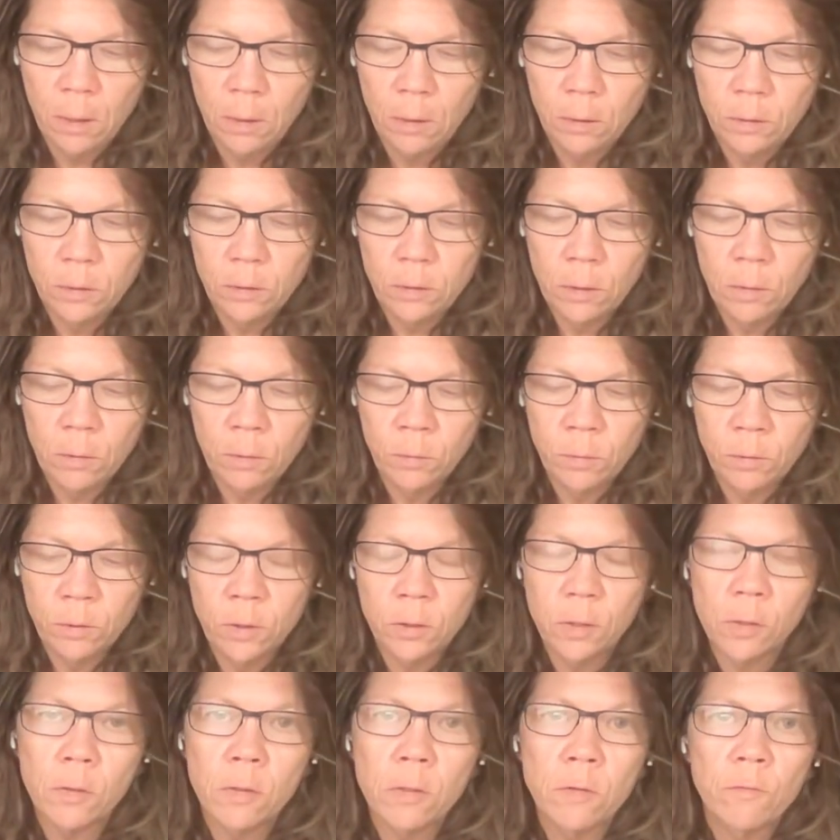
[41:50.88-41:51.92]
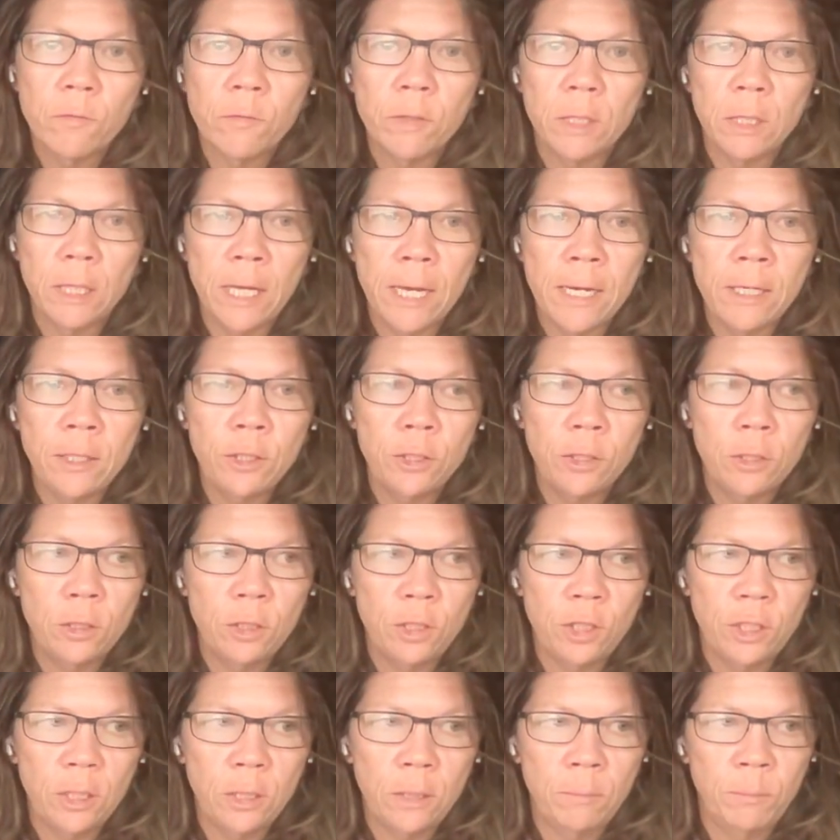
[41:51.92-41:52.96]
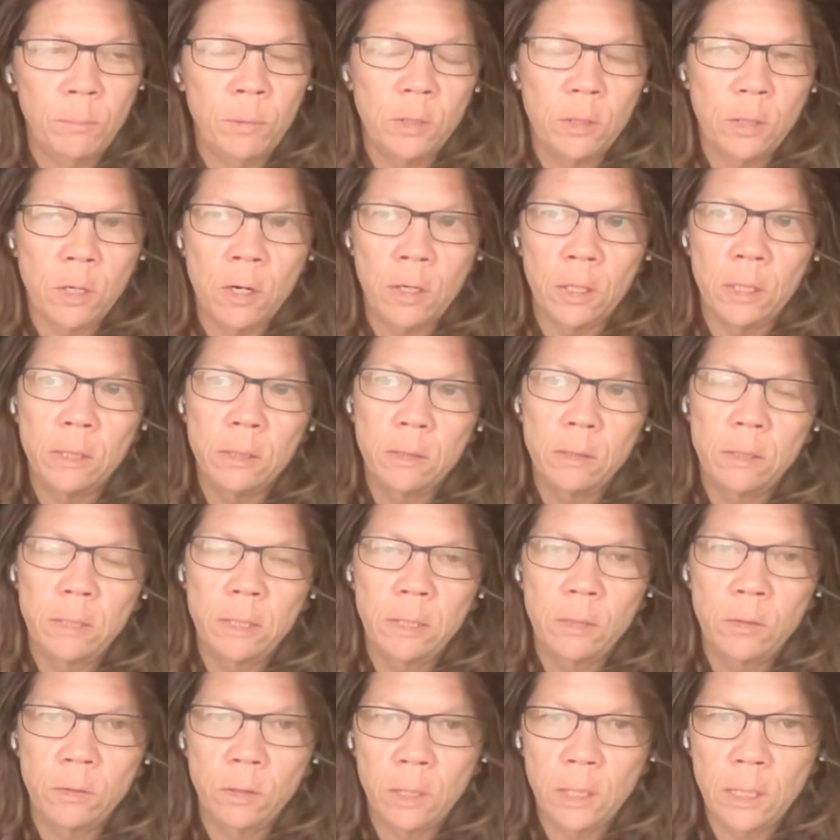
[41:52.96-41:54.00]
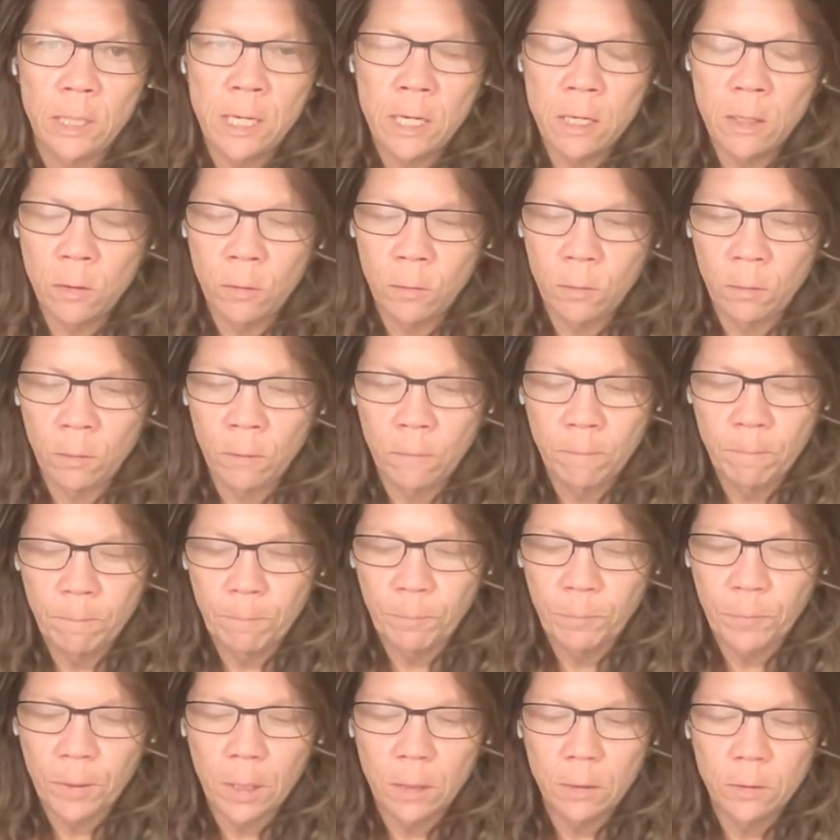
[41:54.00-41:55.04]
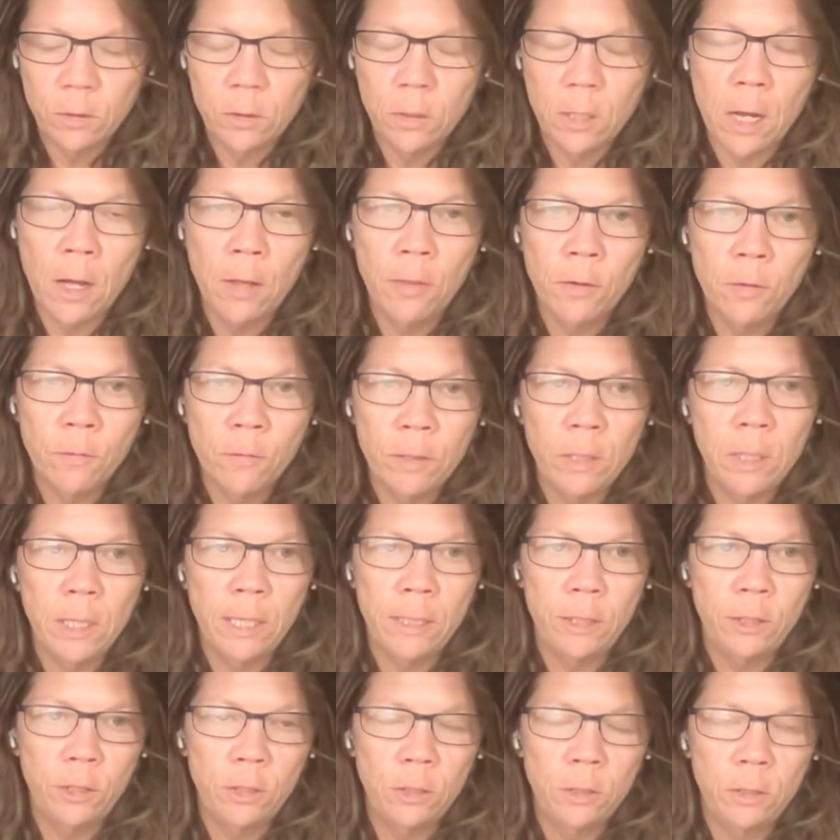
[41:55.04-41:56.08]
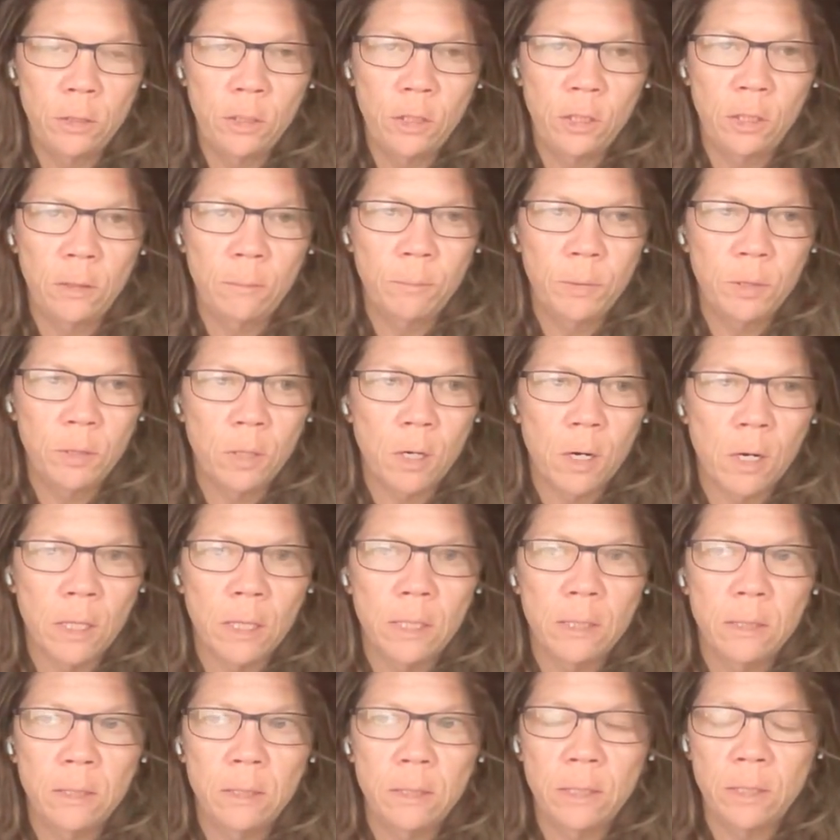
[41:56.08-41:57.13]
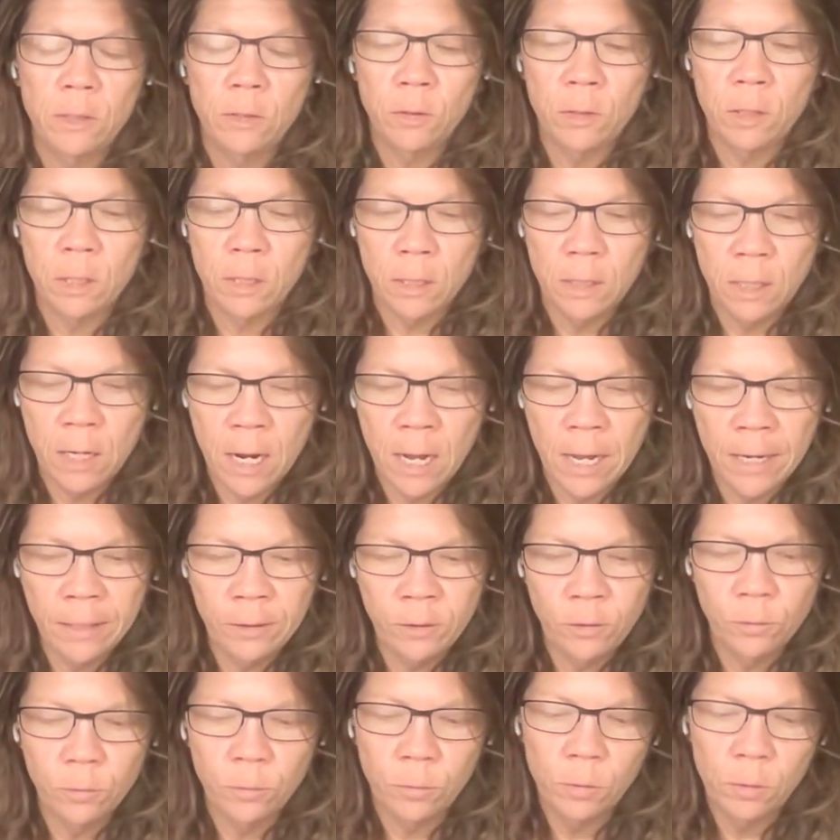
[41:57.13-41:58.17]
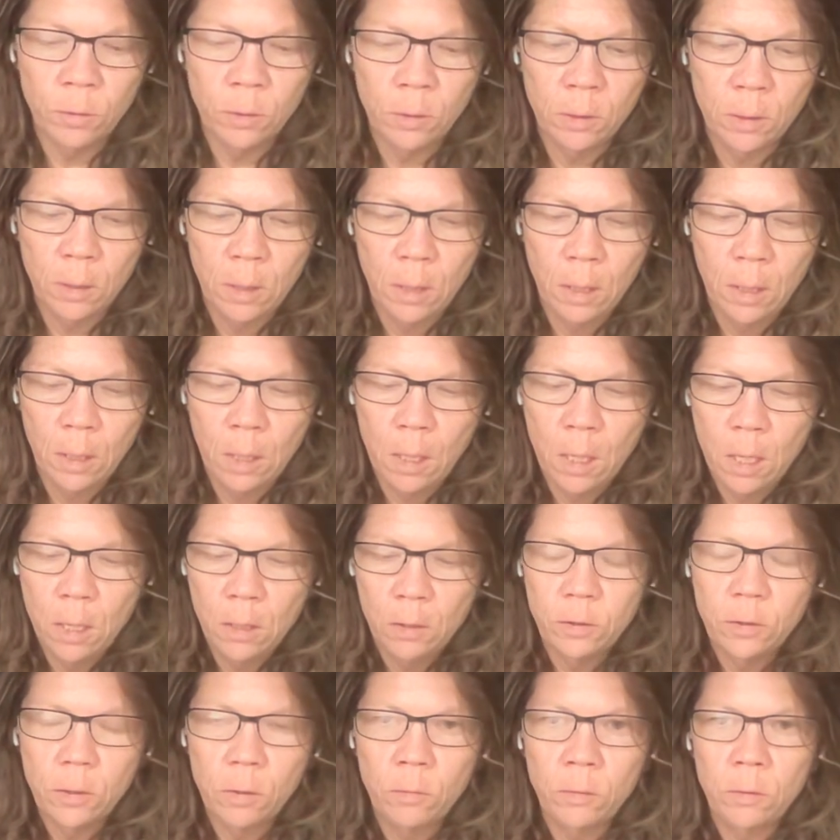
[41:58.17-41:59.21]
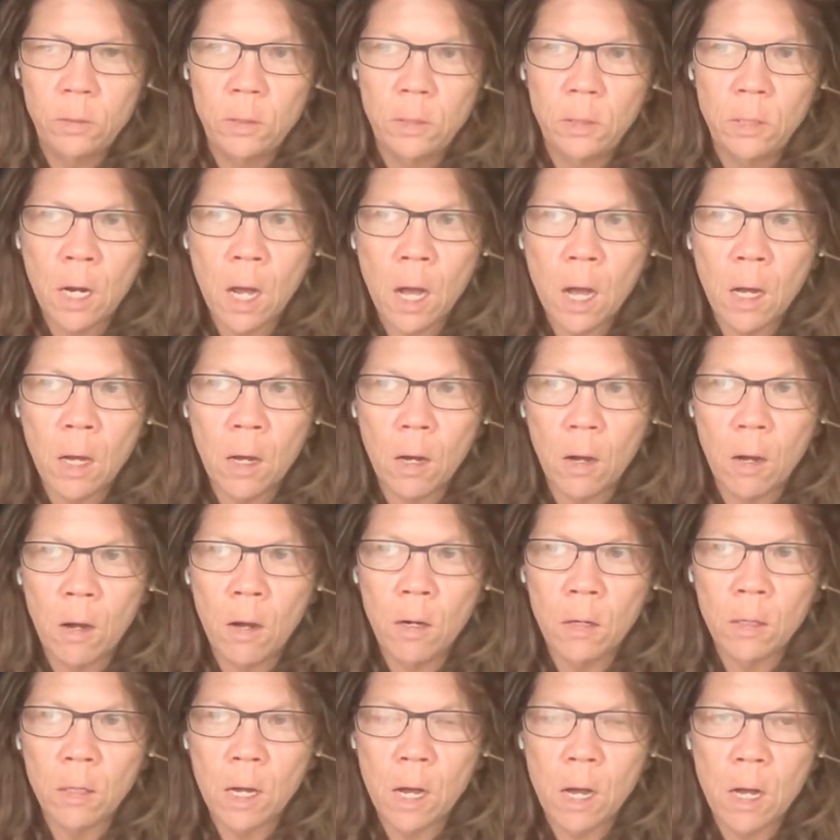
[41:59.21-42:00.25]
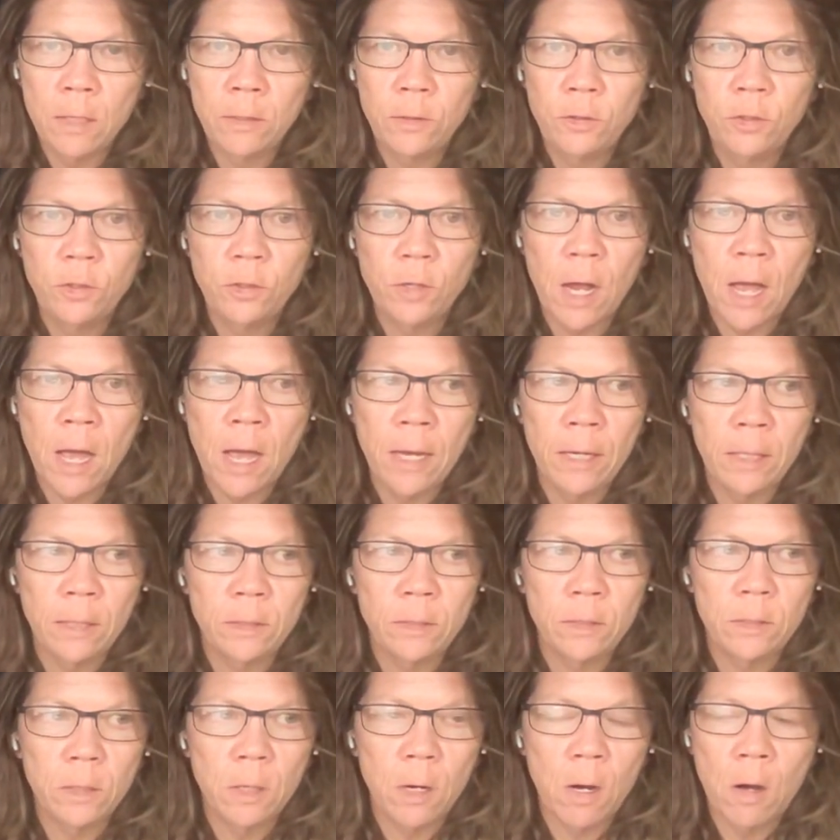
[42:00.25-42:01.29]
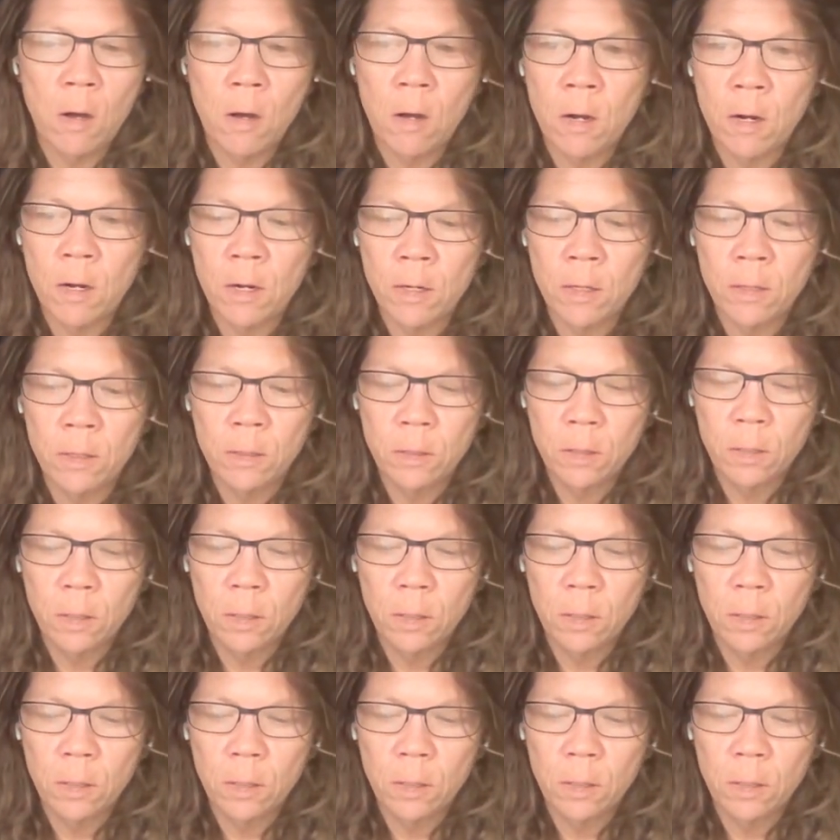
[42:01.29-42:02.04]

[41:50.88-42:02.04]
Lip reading: So certain relationships are considered legal, other relationships are considered natural. So not all contracts are